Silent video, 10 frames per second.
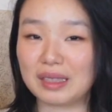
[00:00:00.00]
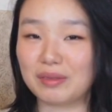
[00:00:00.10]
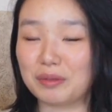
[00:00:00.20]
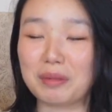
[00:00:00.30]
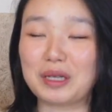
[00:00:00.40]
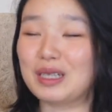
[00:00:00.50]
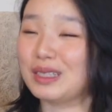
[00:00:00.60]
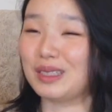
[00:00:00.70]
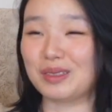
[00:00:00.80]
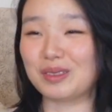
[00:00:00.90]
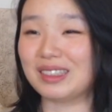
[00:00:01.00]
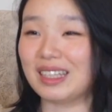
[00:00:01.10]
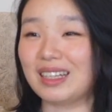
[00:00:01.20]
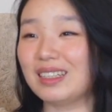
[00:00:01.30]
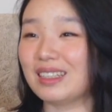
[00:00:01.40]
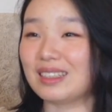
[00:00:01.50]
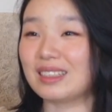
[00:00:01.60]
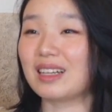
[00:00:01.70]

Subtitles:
Even my essay was saying this is